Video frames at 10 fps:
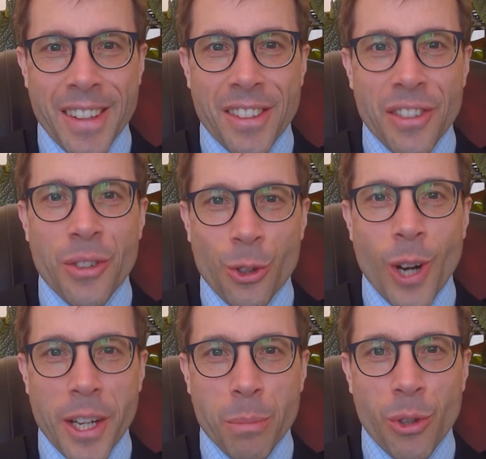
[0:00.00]
This is the
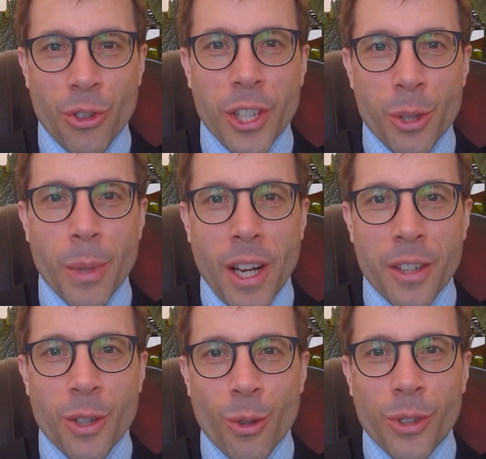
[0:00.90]
training procedure behind
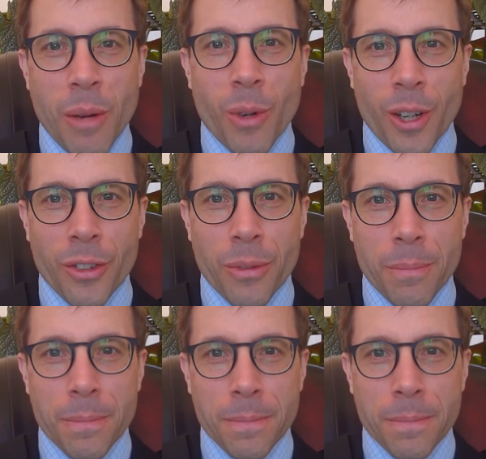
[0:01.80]
neural networks.